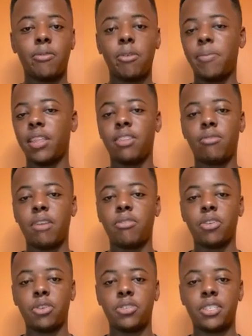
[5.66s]
will be the
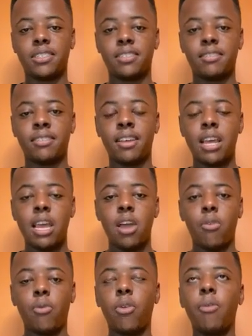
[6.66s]
revolution.
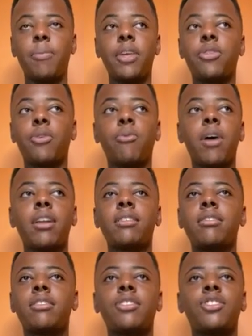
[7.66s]
We'll be the
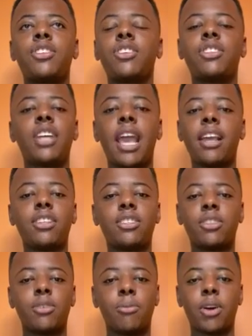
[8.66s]
ones to change
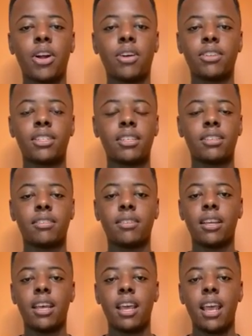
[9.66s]
the world.
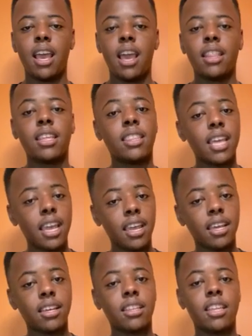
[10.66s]
The
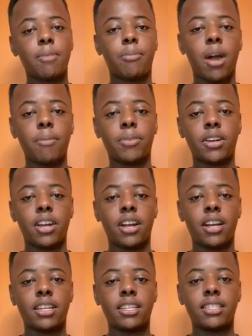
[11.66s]
thing that prompted her
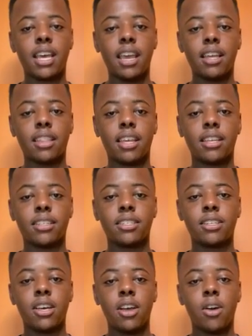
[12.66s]
into saying this
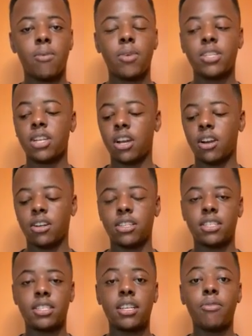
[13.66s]
was our
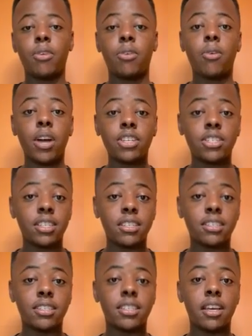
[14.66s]
several
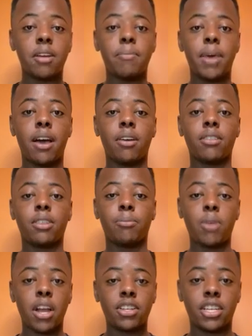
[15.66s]
questions about the
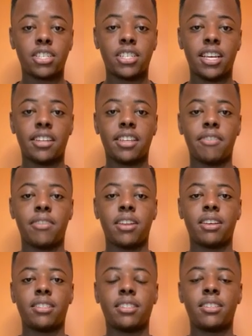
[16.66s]
project she had given
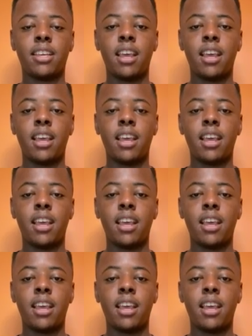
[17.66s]
us.